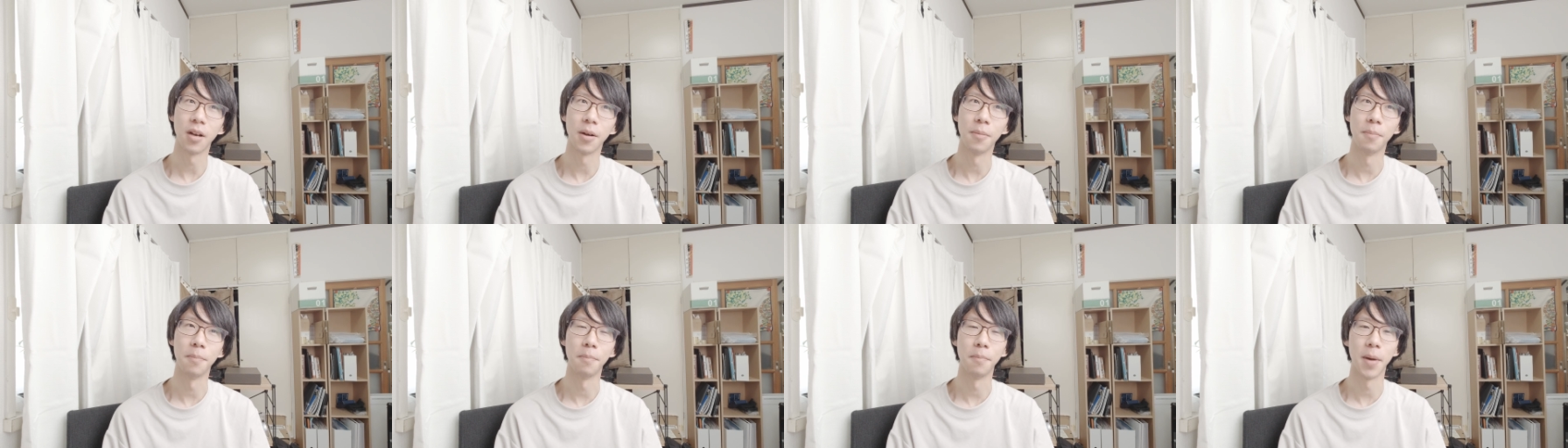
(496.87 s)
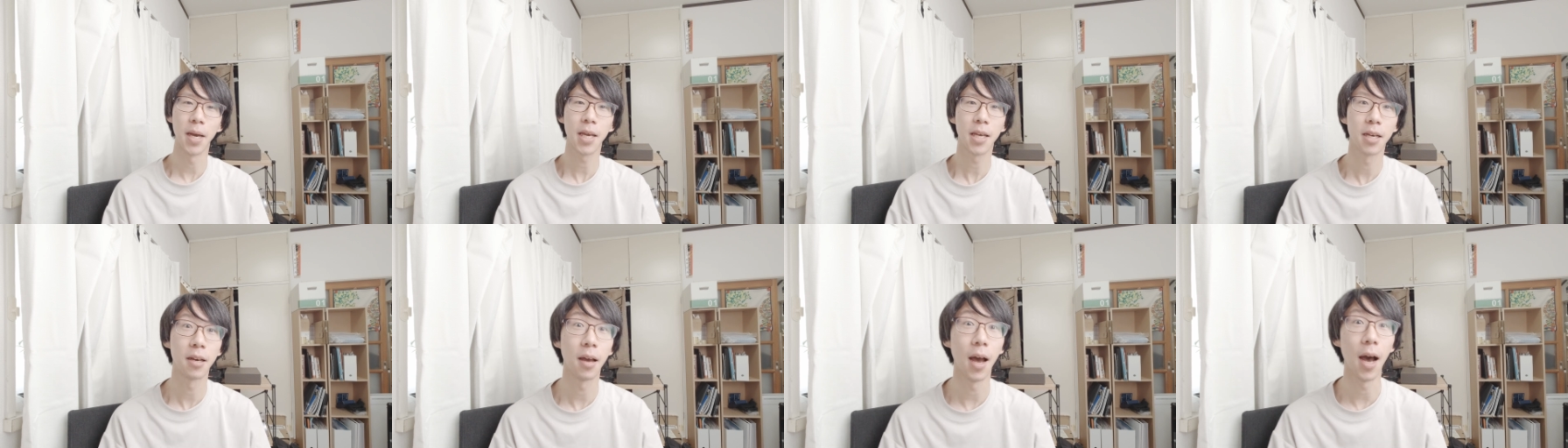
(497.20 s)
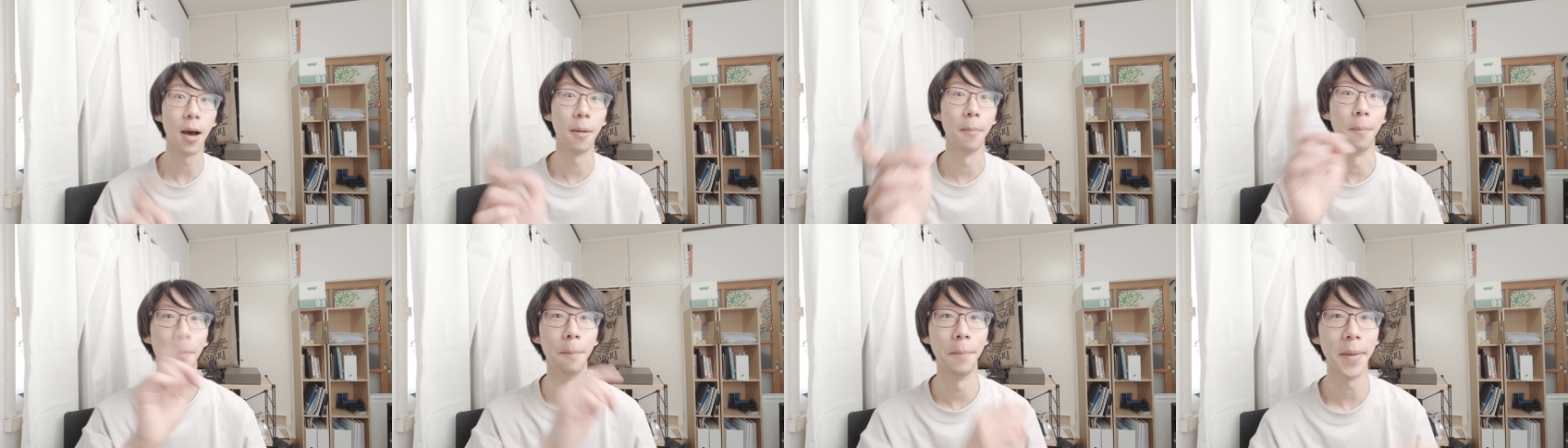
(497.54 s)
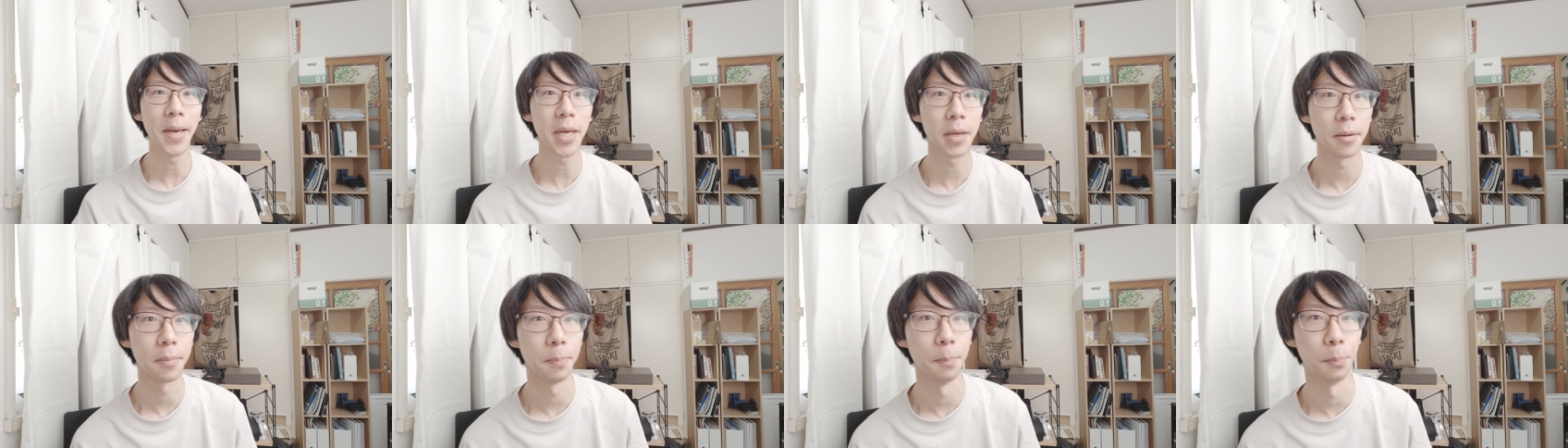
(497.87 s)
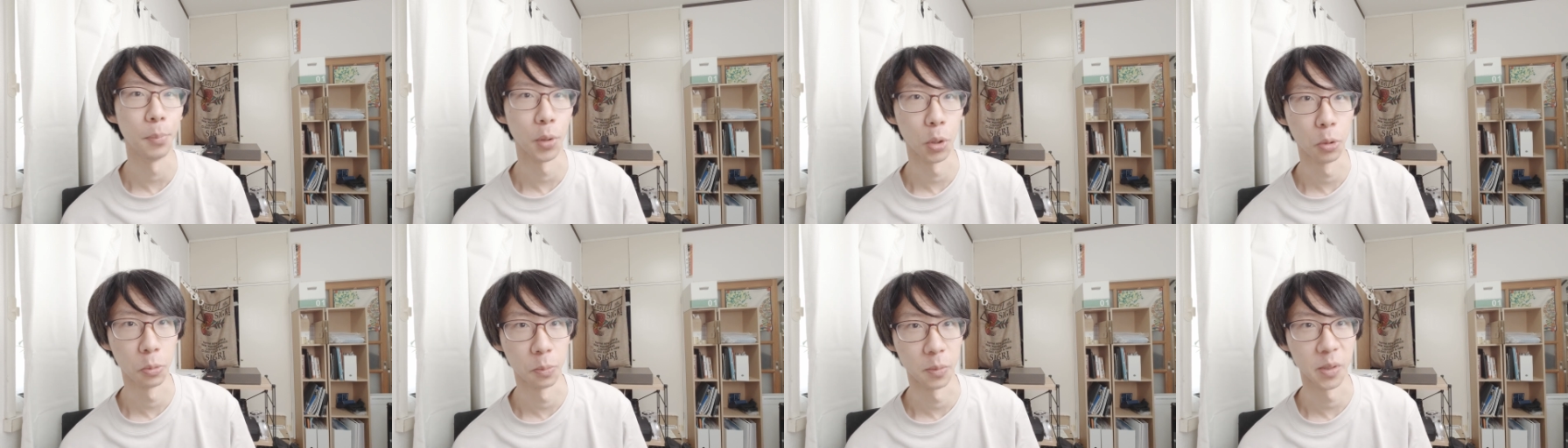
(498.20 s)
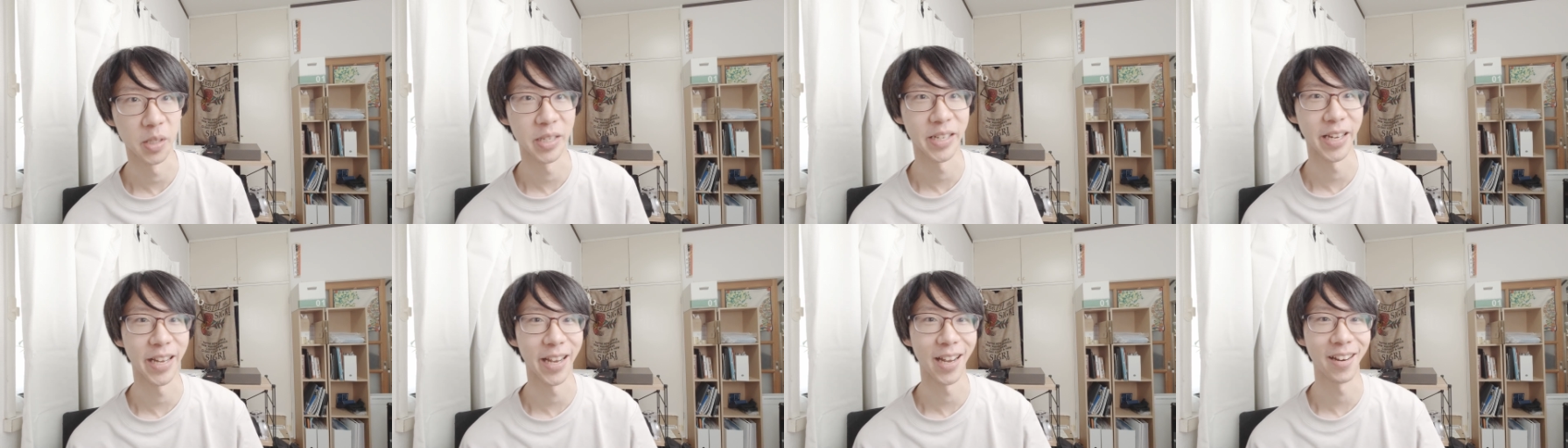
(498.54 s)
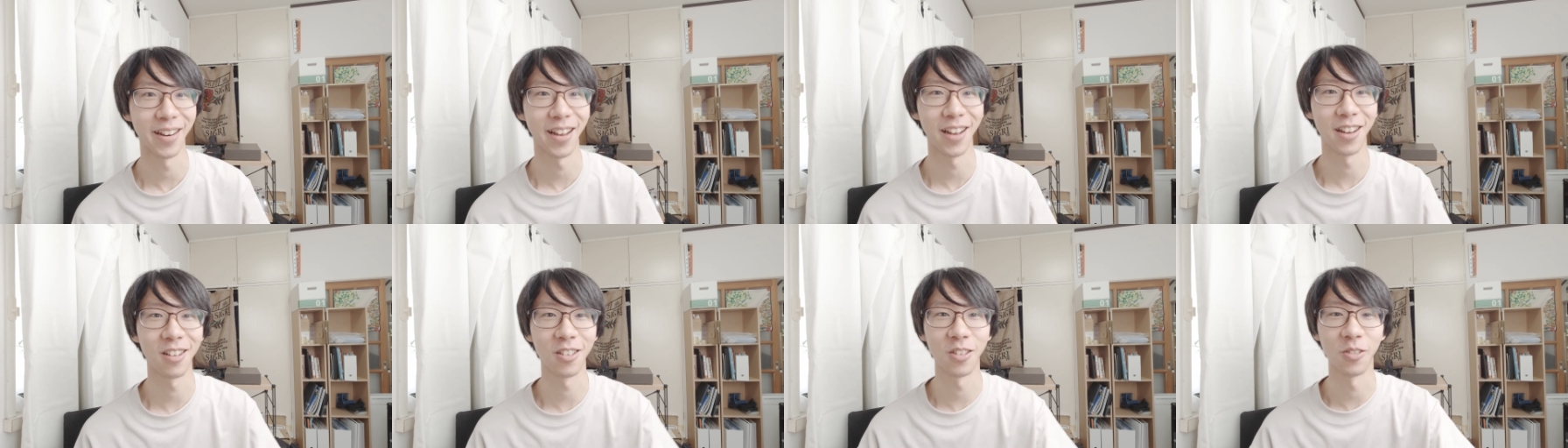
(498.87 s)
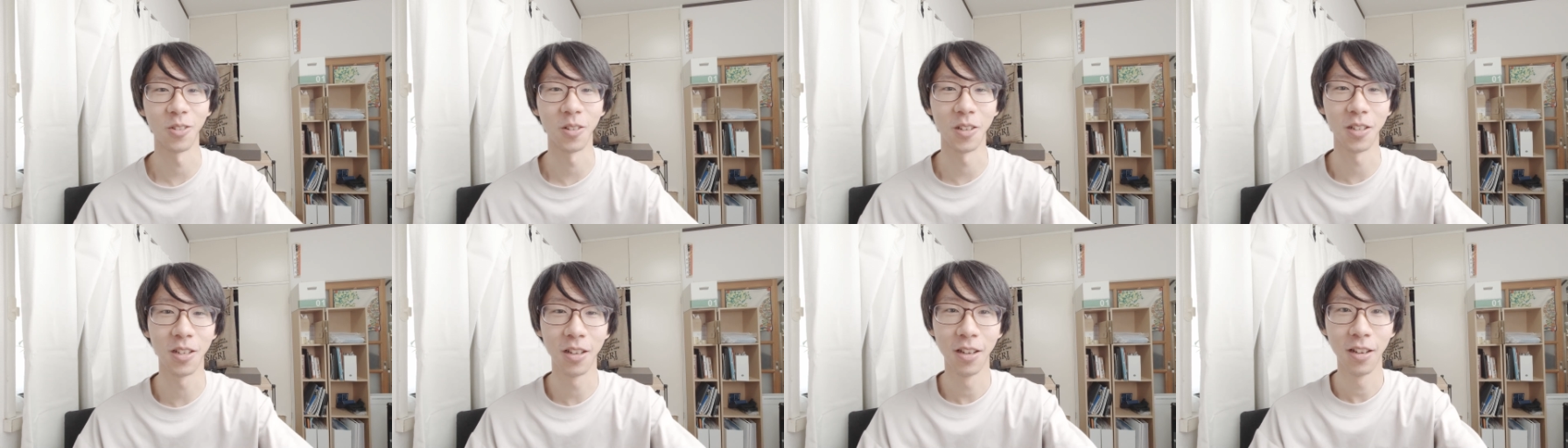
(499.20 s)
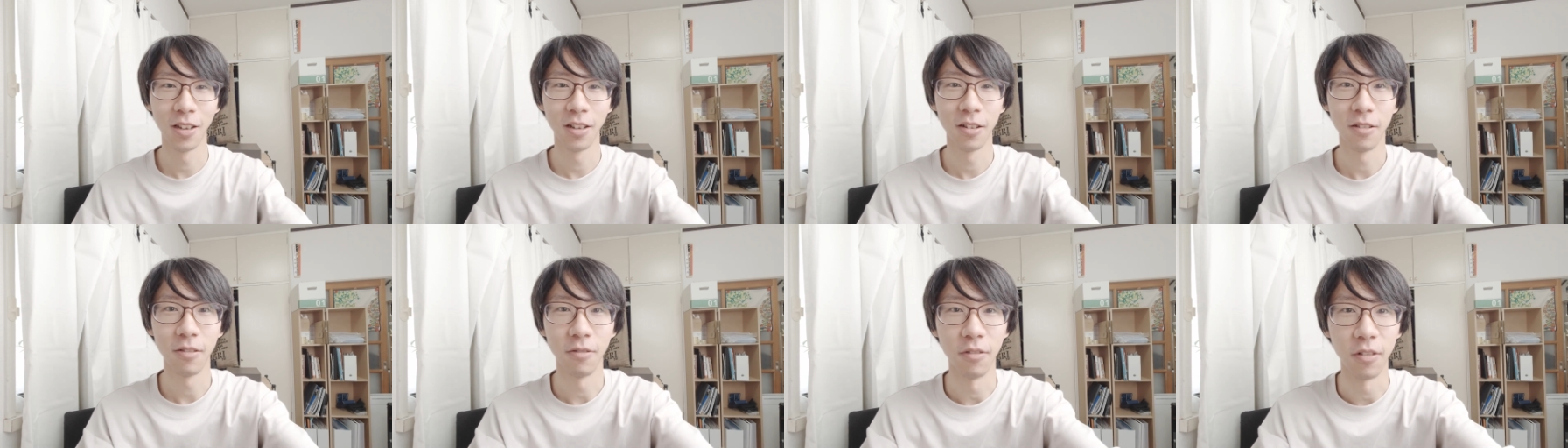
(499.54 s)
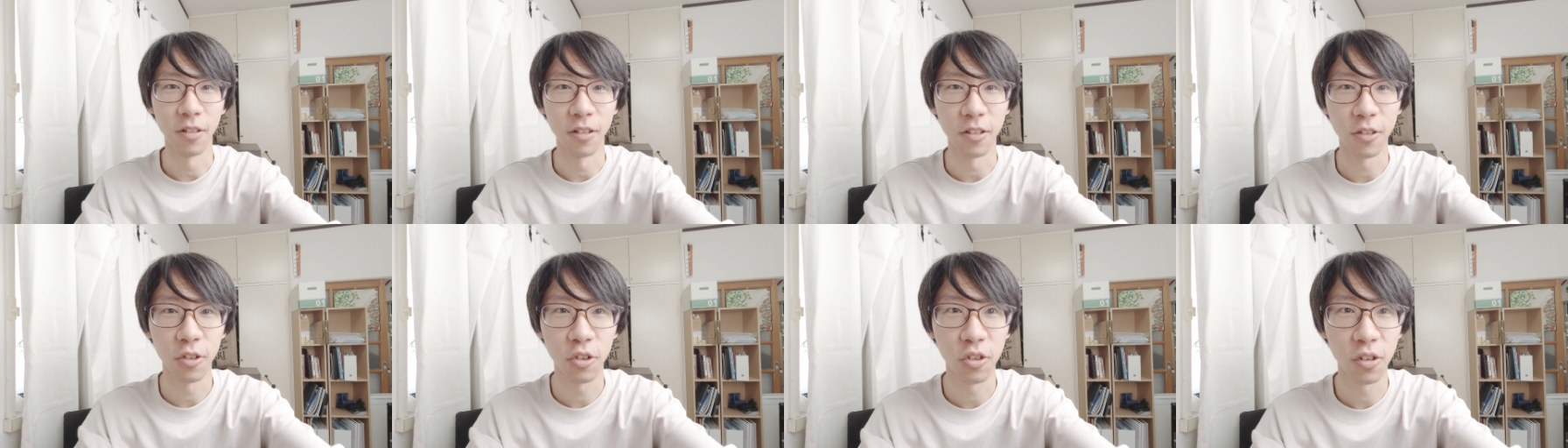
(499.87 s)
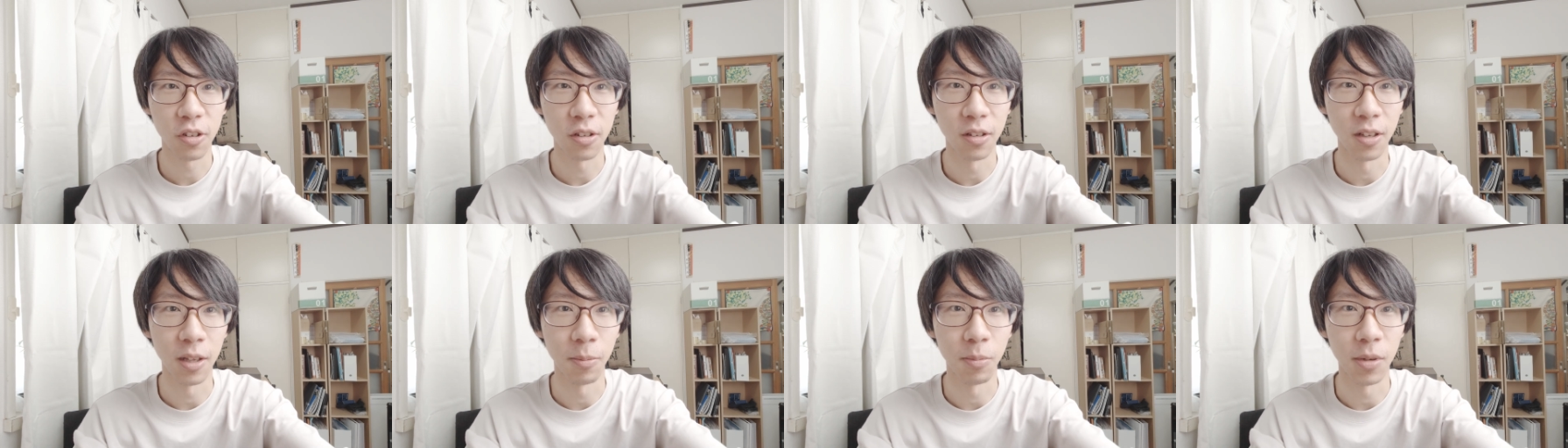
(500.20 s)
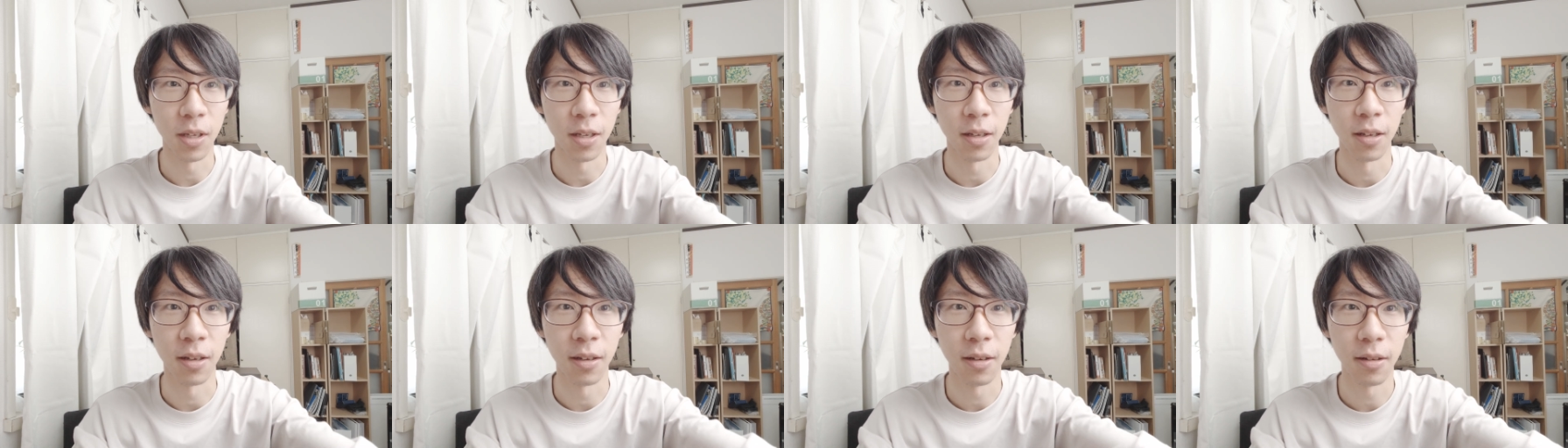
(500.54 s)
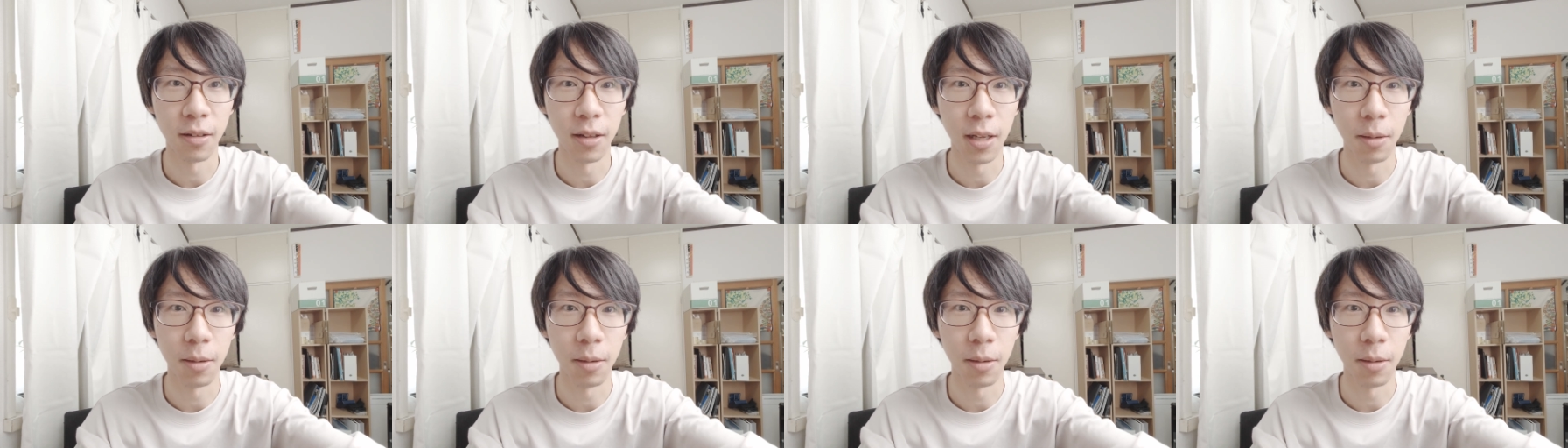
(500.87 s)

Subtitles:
A mic boom stand actually, which let me